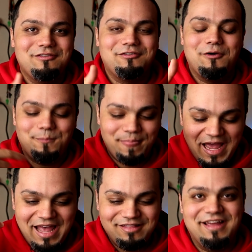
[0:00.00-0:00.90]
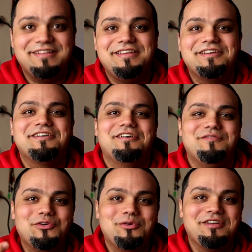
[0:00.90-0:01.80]
So I had the idea
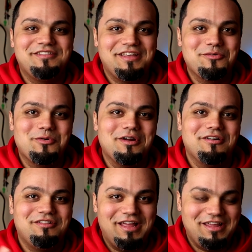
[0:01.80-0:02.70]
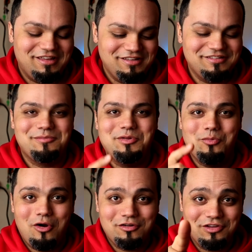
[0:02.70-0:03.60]
of doing a skit where like somebody
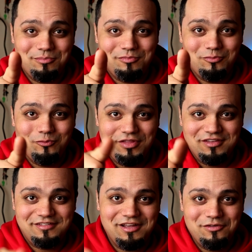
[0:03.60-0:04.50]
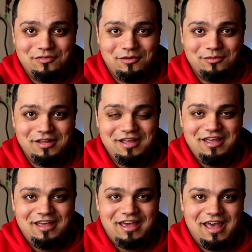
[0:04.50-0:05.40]
walks up with a cell phone,
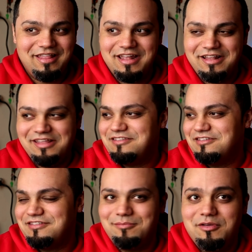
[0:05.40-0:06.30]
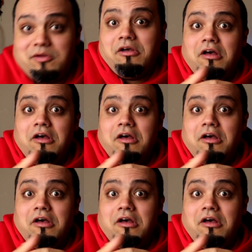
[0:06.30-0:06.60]
and then it's just like me going,